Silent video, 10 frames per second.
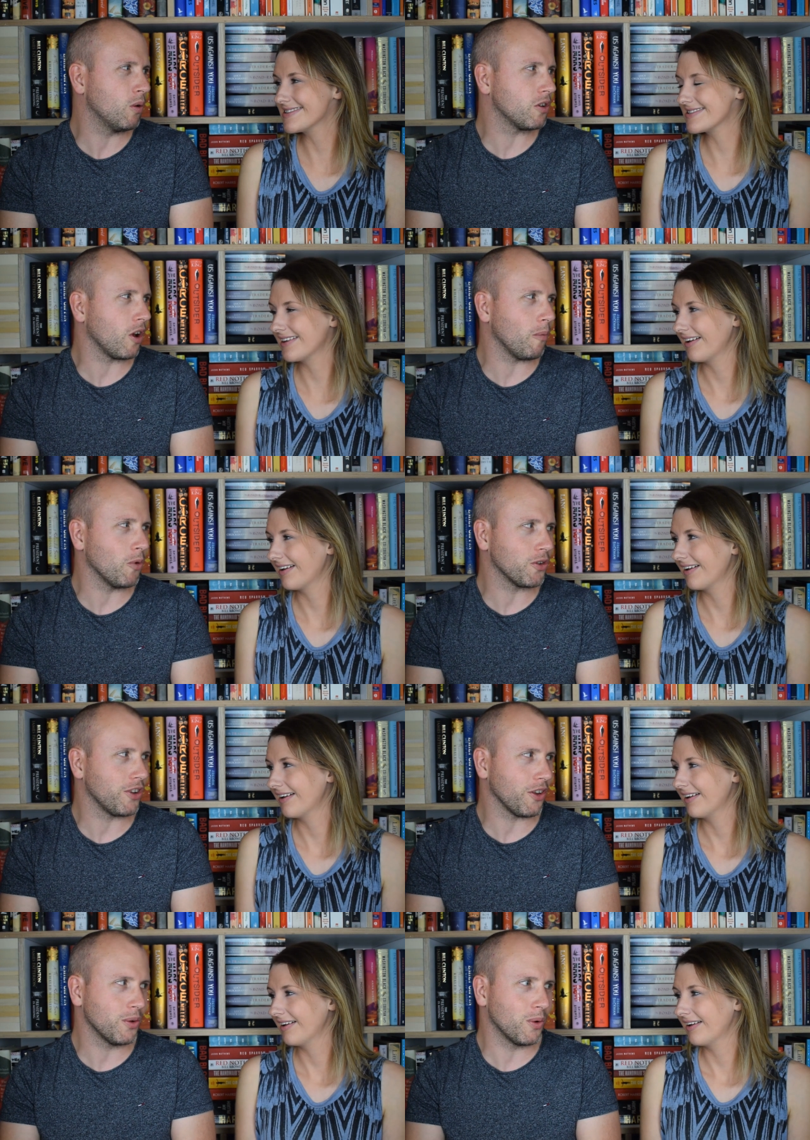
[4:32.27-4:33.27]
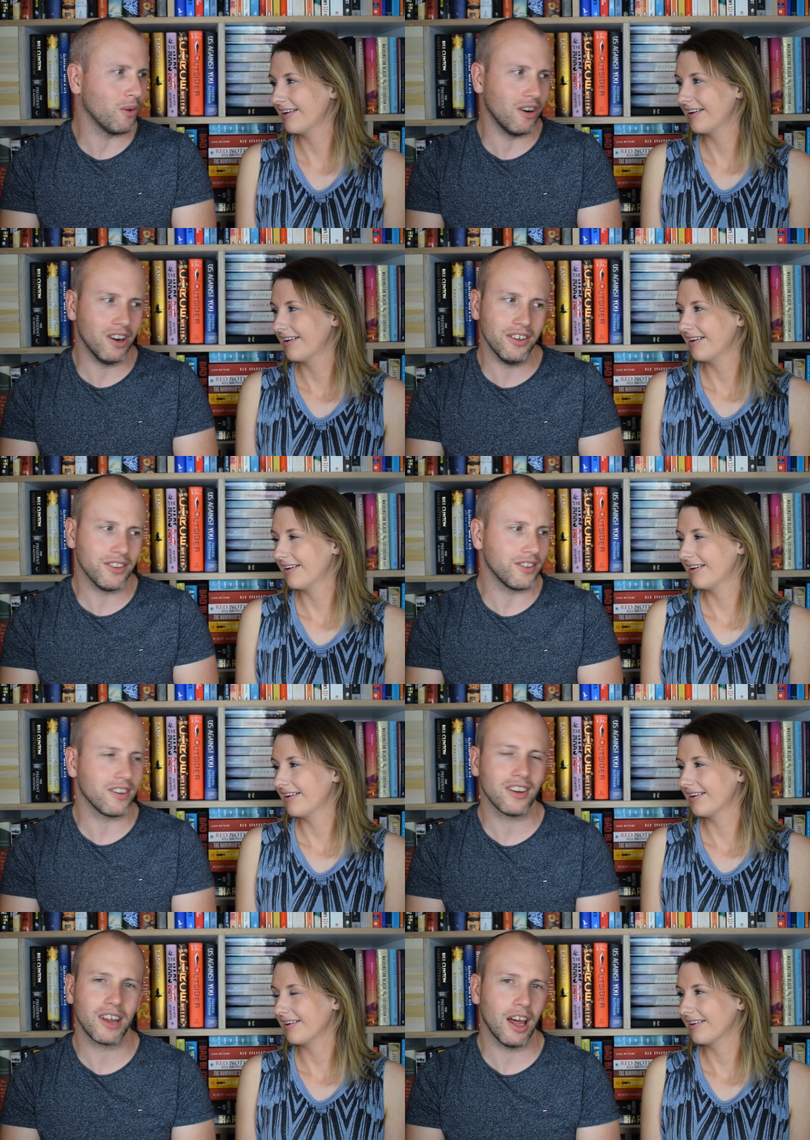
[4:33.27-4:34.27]
Speaker 1: was a lot more subtle, whereas
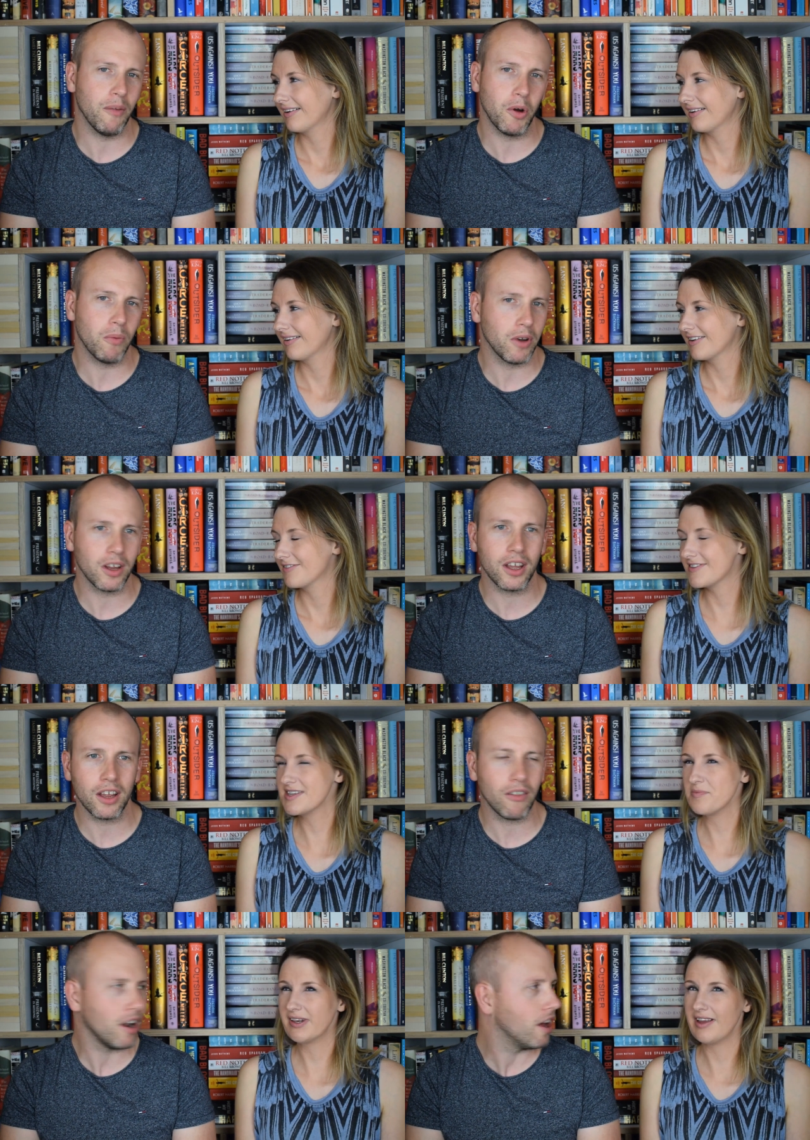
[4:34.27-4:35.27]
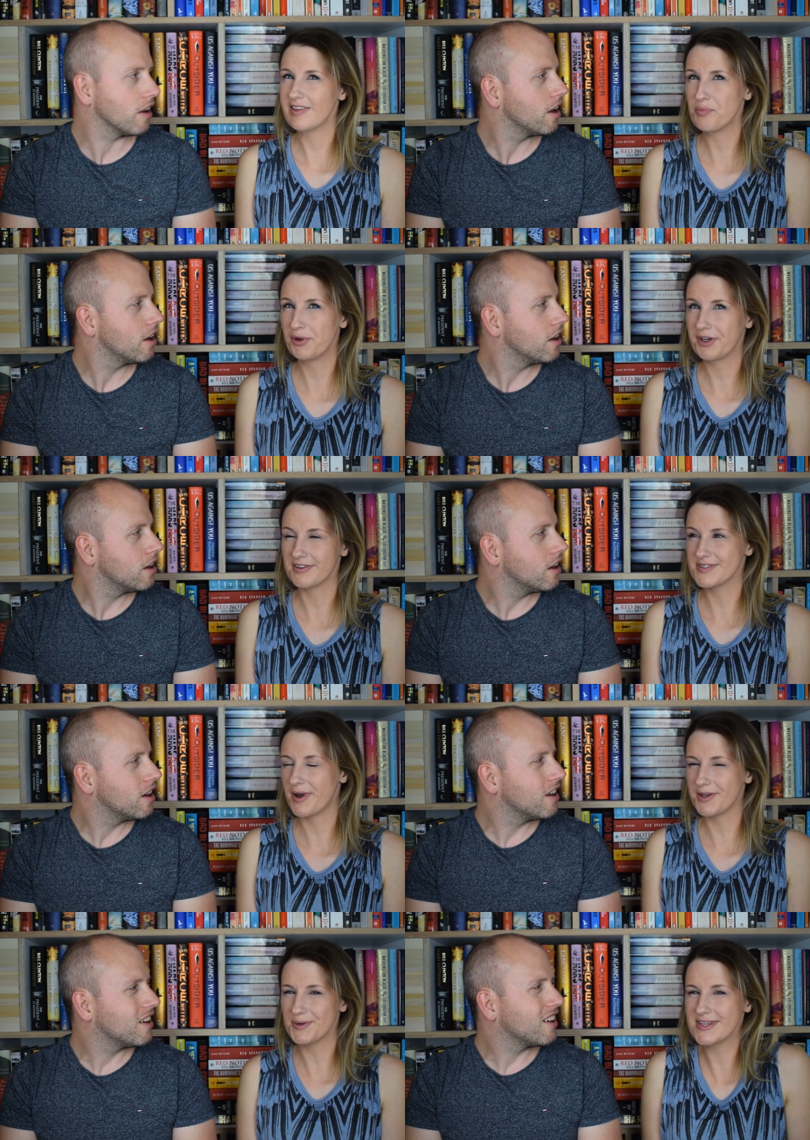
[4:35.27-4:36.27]
yeah, Milkman. For something like
Speaker 2: the Booker as
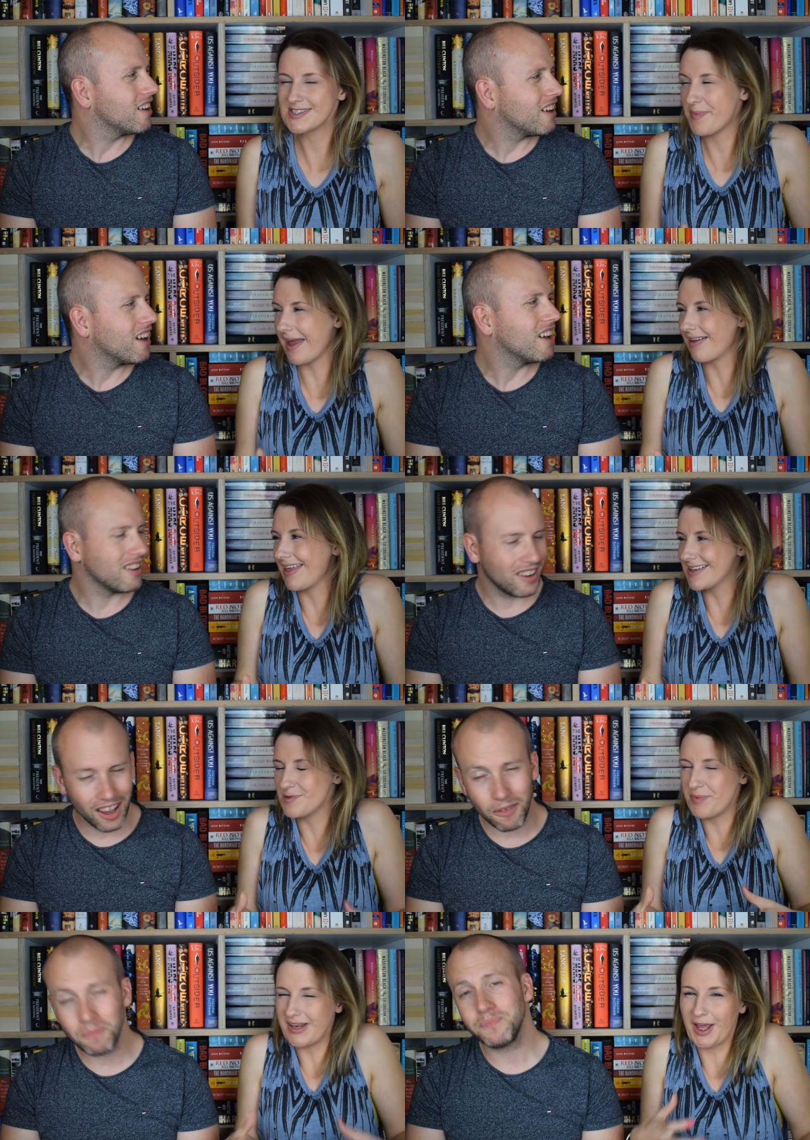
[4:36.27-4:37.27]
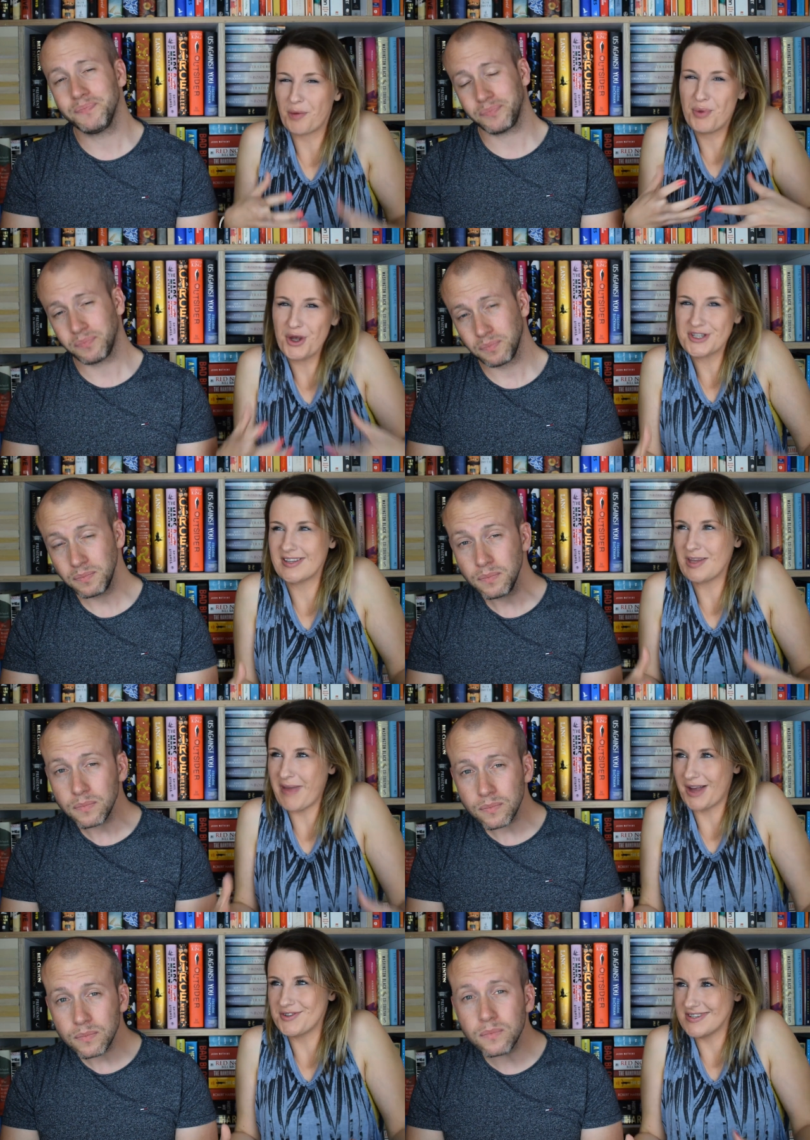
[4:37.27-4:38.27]
well, you expect there yeah. to be like pushing the
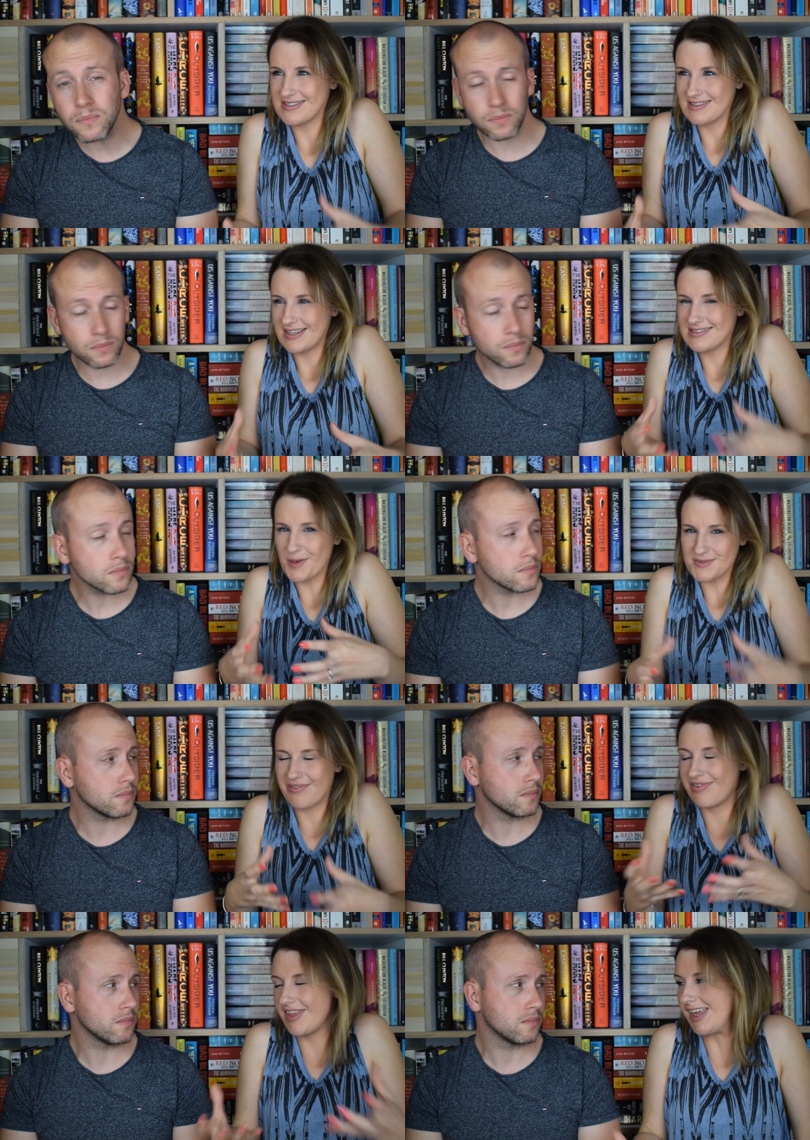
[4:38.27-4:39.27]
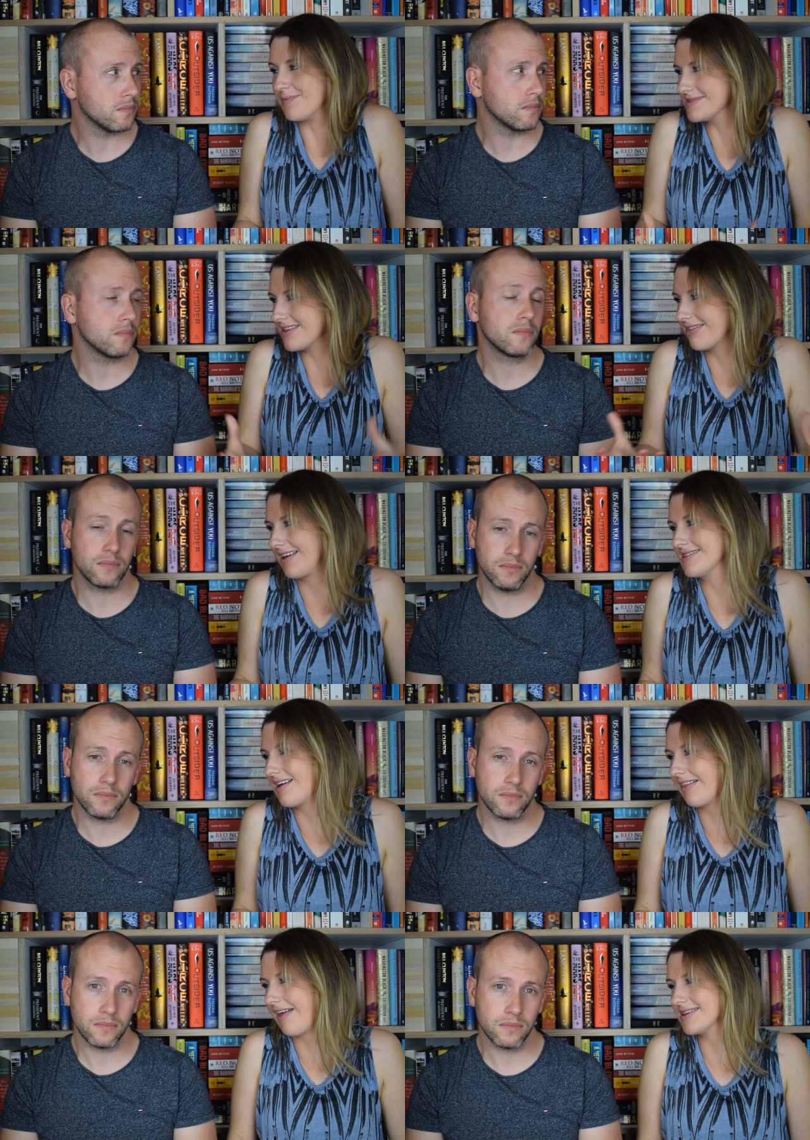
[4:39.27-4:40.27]
boundaries mm-hmm. in terms of themes and things mm-hmm.
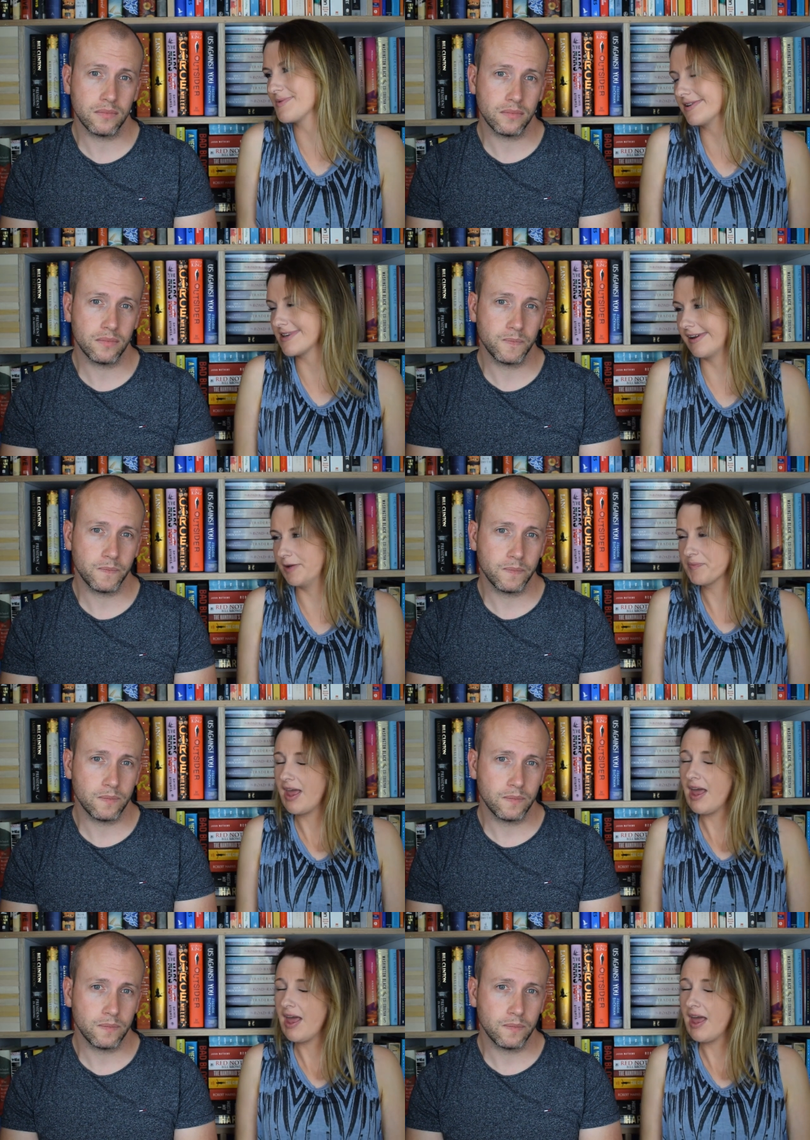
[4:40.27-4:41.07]
like that as well, don't you?